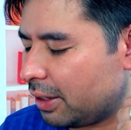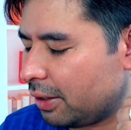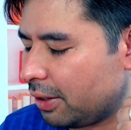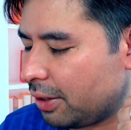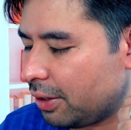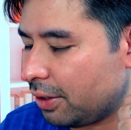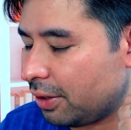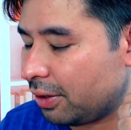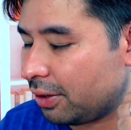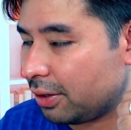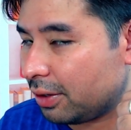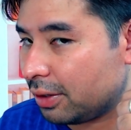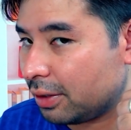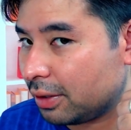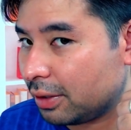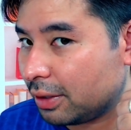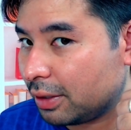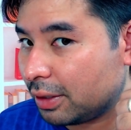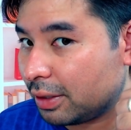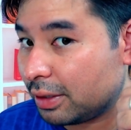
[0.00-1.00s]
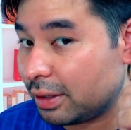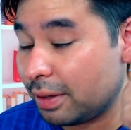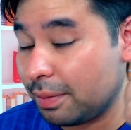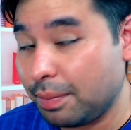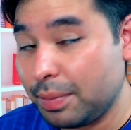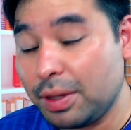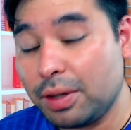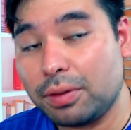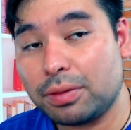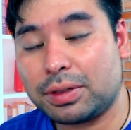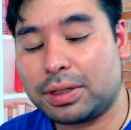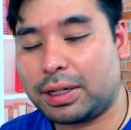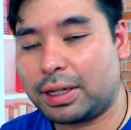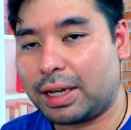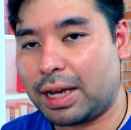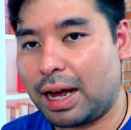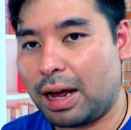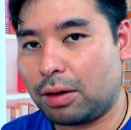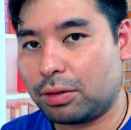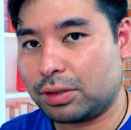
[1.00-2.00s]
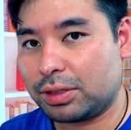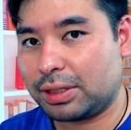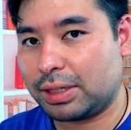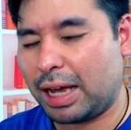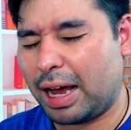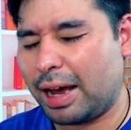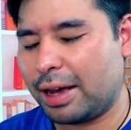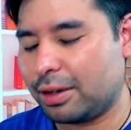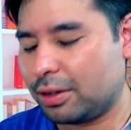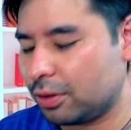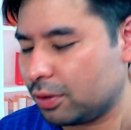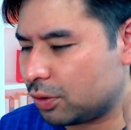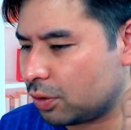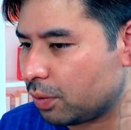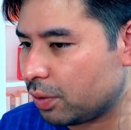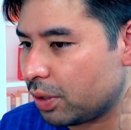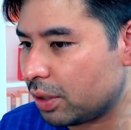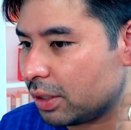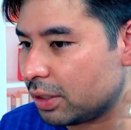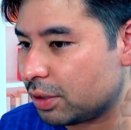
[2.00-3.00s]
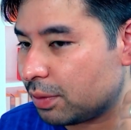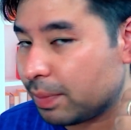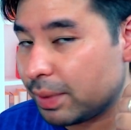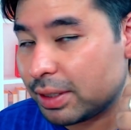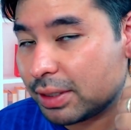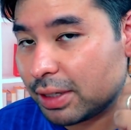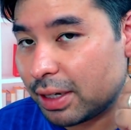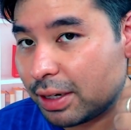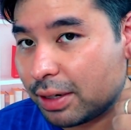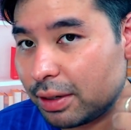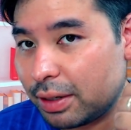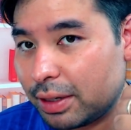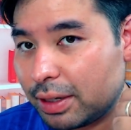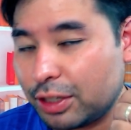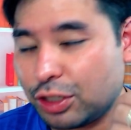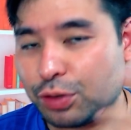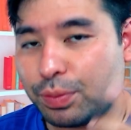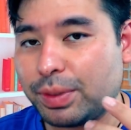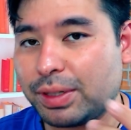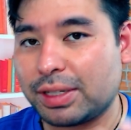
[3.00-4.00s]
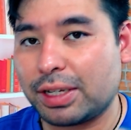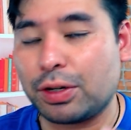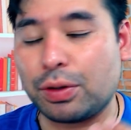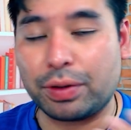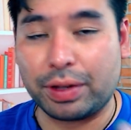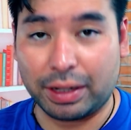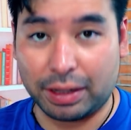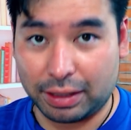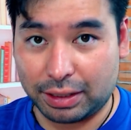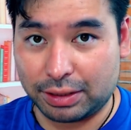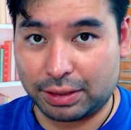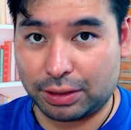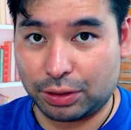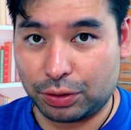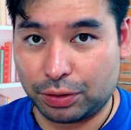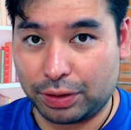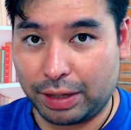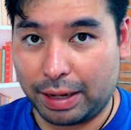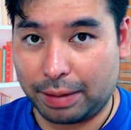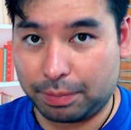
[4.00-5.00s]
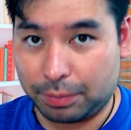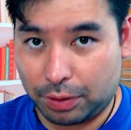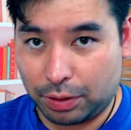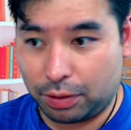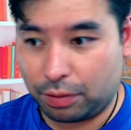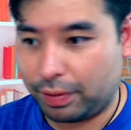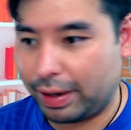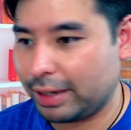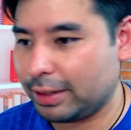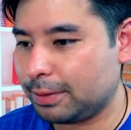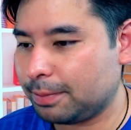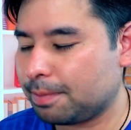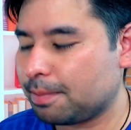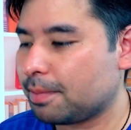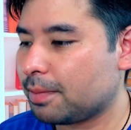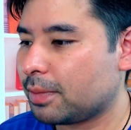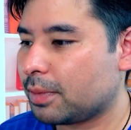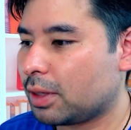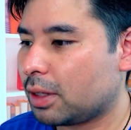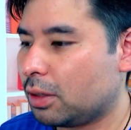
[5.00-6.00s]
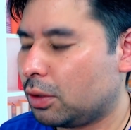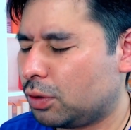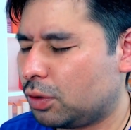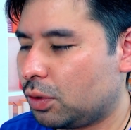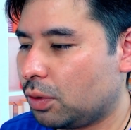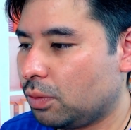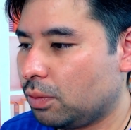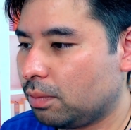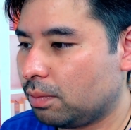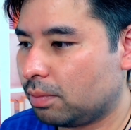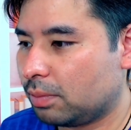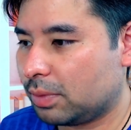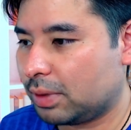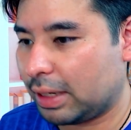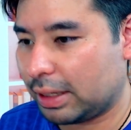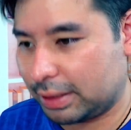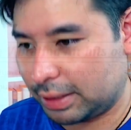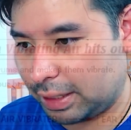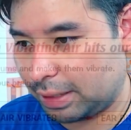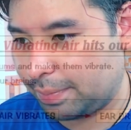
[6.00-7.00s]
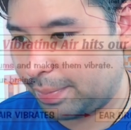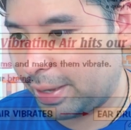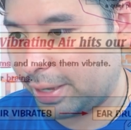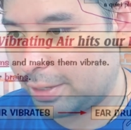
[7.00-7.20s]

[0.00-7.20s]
hear the music outside. So it means that you can listen to that, right? So let's get back